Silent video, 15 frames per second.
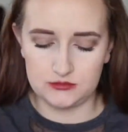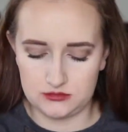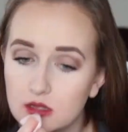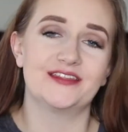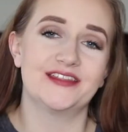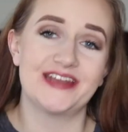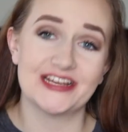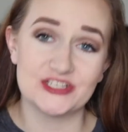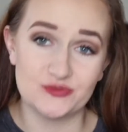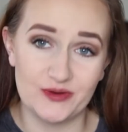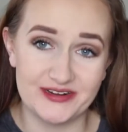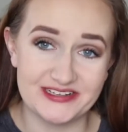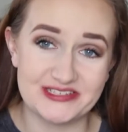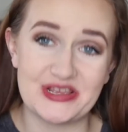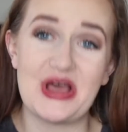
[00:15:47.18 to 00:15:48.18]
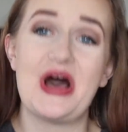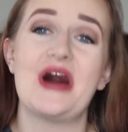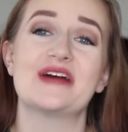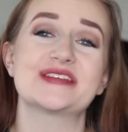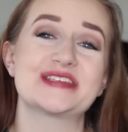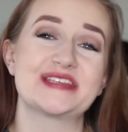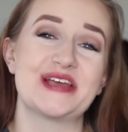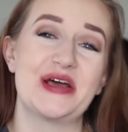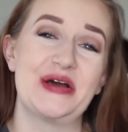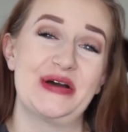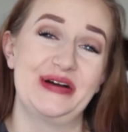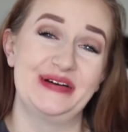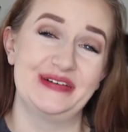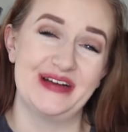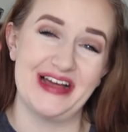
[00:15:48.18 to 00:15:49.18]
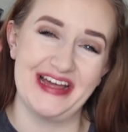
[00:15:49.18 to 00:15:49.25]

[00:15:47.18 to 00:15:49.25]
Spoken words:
And the next one is also